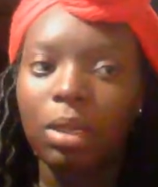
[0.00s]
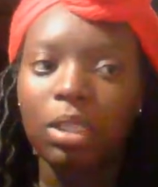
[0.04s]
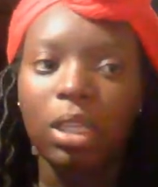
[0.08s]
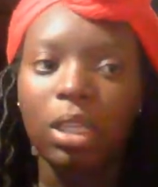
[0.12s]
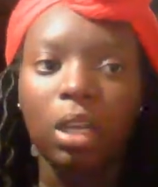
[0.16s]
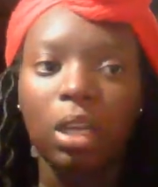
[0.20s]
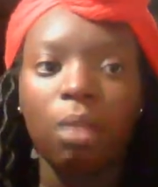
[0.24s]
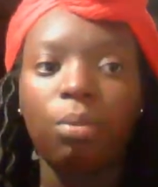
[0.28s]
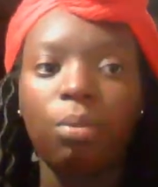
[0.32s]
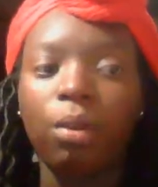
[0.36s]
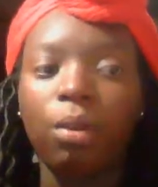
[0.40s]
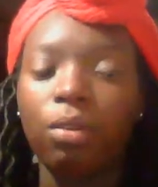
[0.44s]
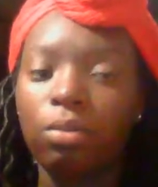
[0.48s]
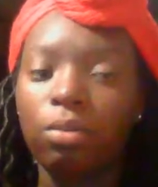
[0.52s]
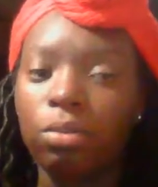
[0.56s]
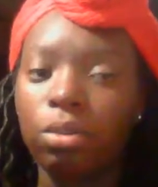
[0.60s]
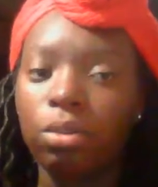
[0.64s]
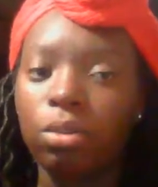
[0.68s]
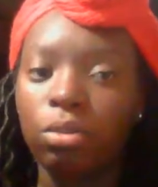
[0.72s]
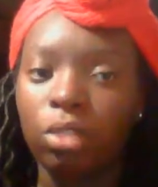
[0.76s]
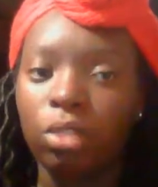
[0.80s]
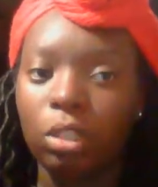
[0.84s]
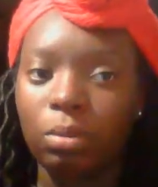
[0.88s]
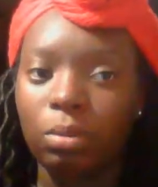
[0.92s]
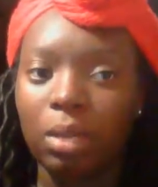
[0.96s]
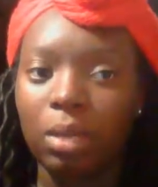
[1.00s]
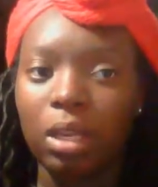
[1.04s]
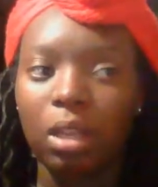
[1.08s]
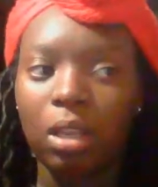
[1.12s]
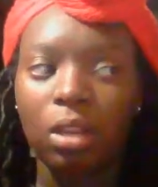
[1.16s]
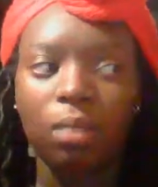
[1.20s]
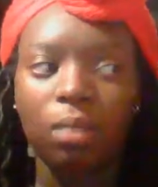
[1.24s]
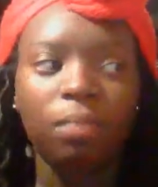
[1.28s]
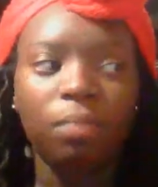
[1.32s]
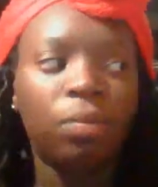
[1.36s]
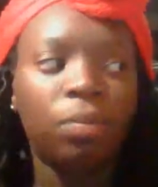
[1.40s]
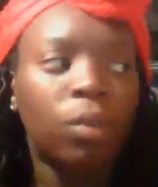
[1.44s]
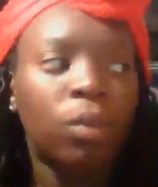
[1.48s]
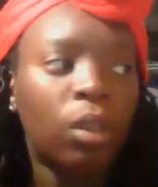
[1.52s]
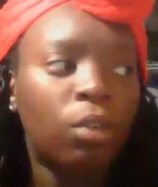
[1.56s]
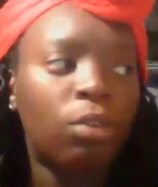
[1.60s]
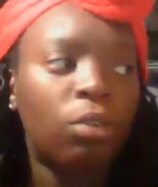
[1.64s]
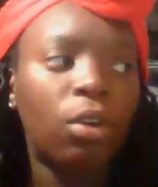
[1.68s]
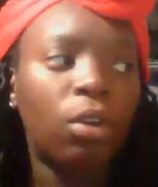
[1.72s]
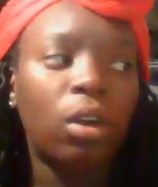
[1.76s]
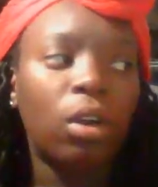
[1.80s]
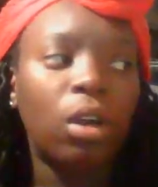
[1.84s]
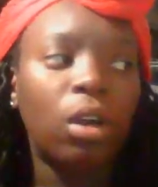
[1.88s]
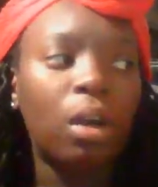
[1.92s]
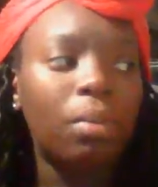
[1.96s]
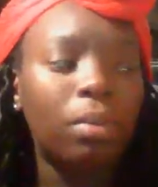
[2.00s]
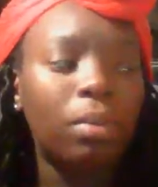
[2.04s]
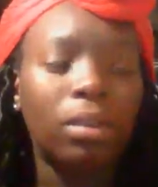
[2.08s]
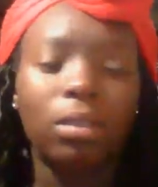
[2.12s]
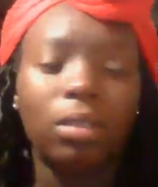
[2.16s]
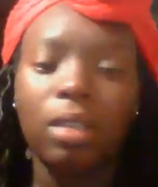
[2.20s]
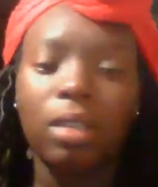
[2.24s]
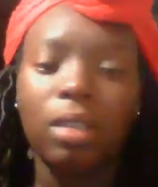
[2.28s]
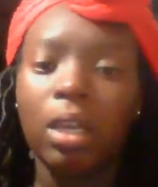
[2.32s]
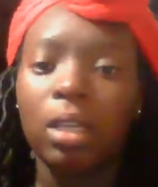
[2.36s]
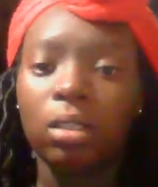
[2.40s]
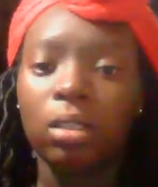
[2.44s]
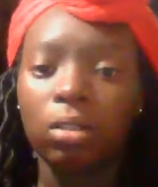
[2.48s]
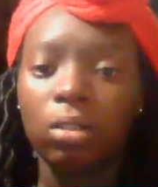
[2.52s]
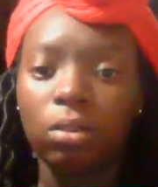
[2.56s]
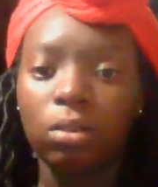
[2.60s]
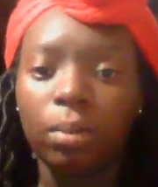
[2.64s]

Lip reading: take a break from social media for a couple of days,